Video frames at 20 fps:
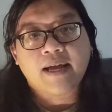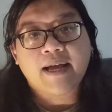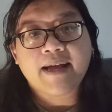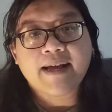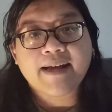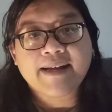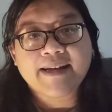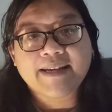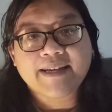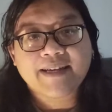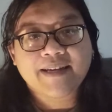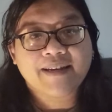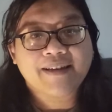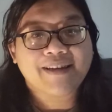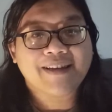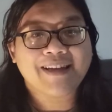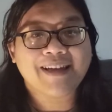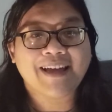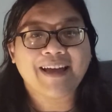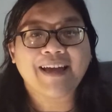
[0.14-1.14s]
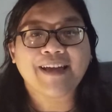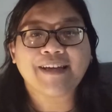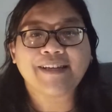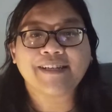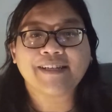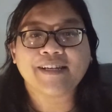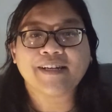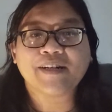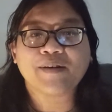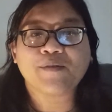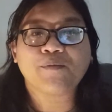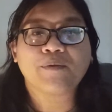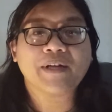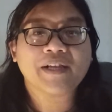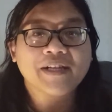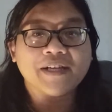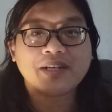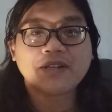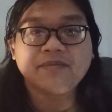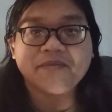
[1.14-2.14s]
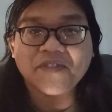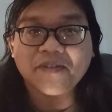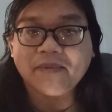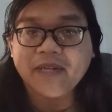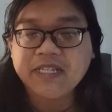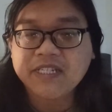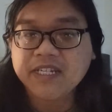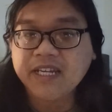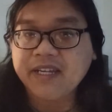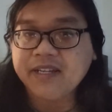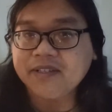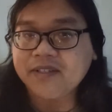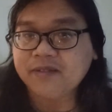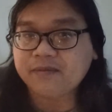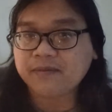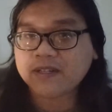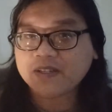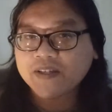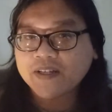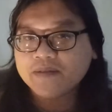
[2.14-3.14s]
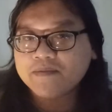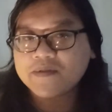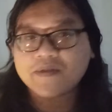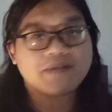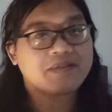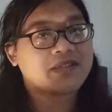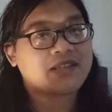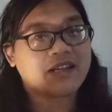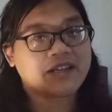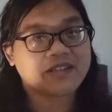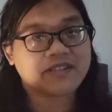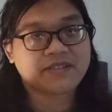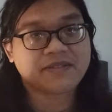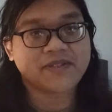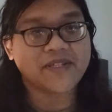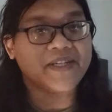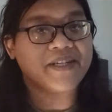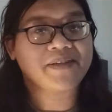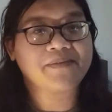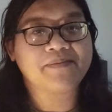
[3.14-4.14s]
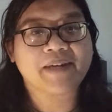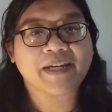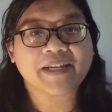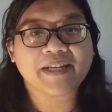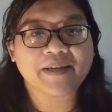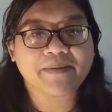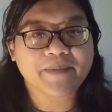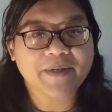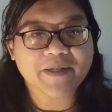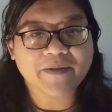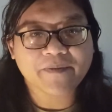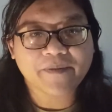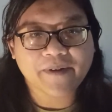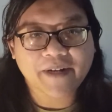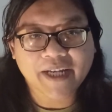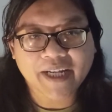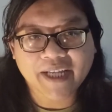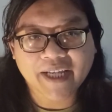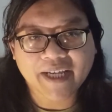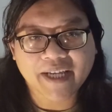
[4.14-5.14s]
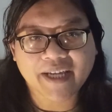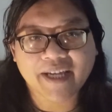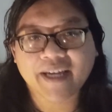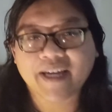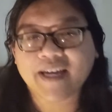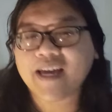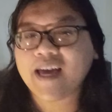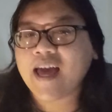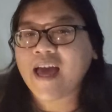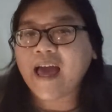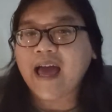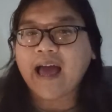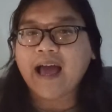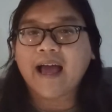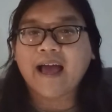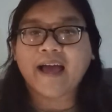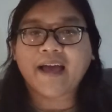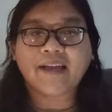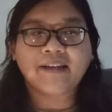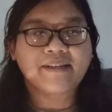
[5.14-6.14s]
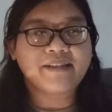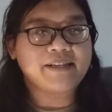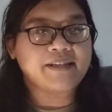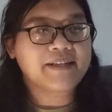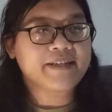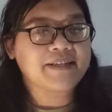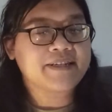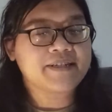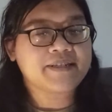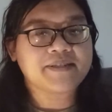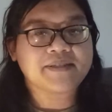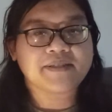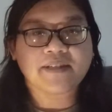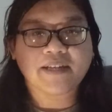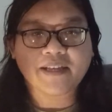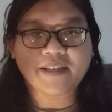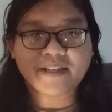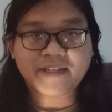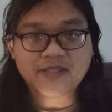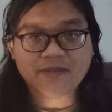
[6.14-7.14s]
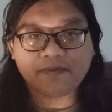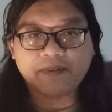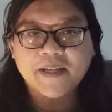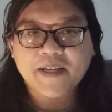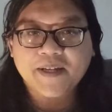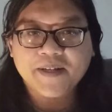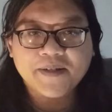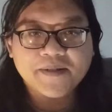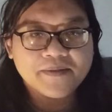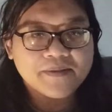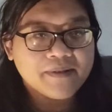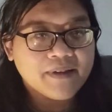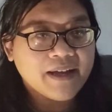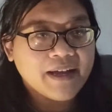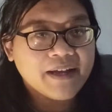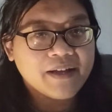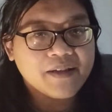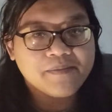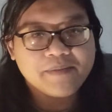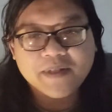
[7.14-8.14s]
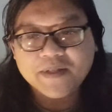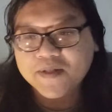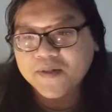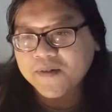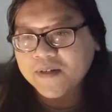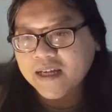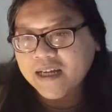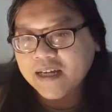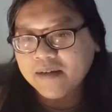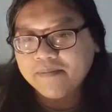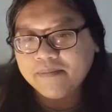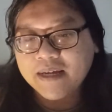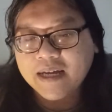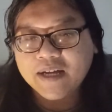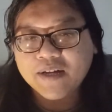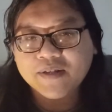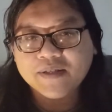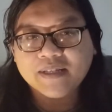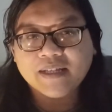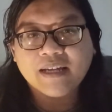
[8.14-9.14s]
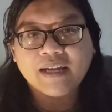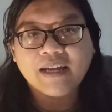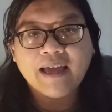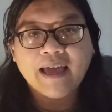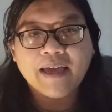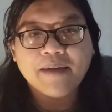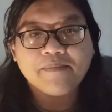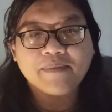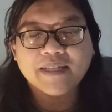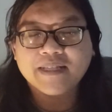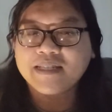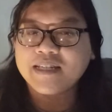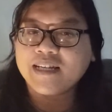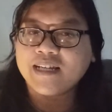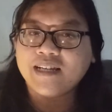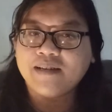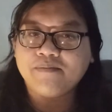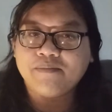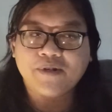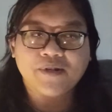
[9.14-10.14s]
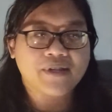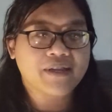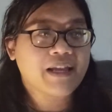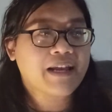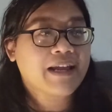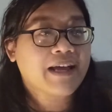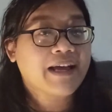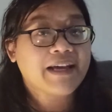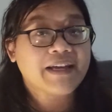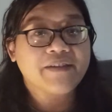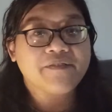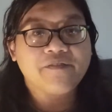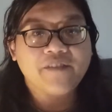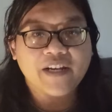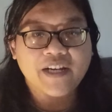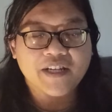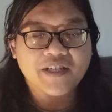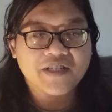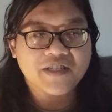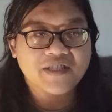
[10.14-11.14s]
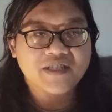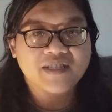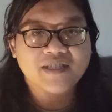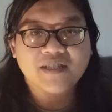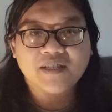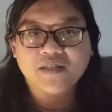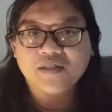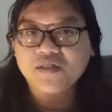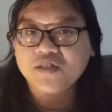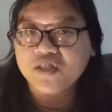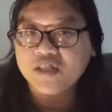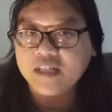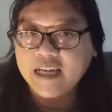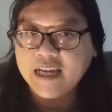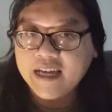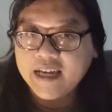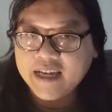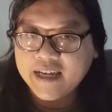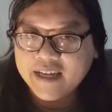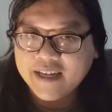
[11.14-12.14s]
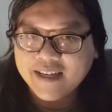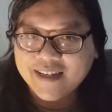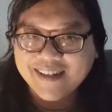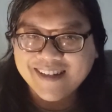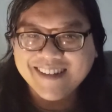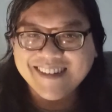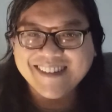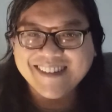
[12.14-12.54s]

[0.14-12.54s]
Hi, and uh, welcome to my channel. Welcome to Sluggish Reader. My name is Freddie, and uh, in this video I'll be talking about a particular book that I finished today.